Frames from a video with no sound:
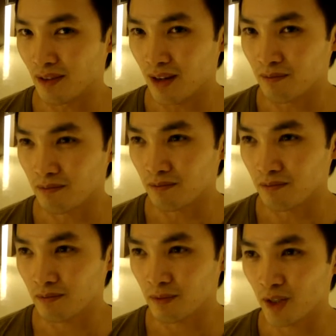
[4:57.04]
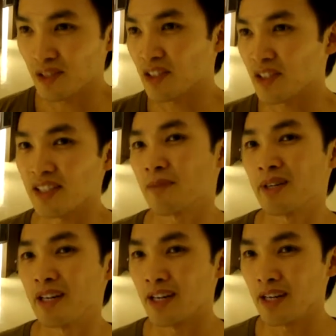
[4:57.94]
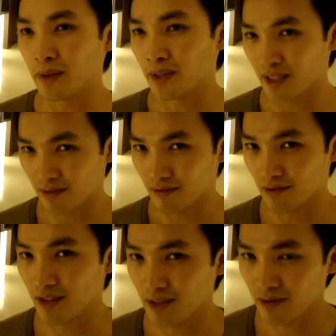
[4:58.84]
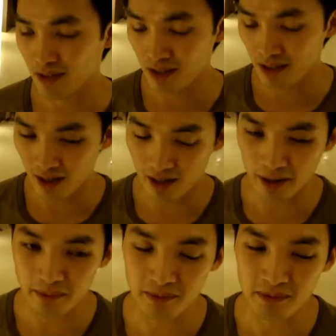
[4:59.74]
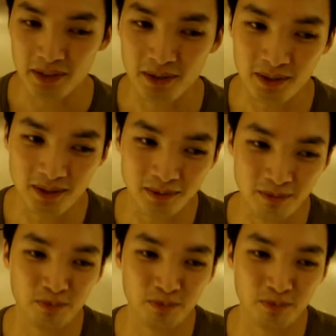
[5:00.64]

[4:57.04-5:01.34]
I'm considering somebody new at this time, so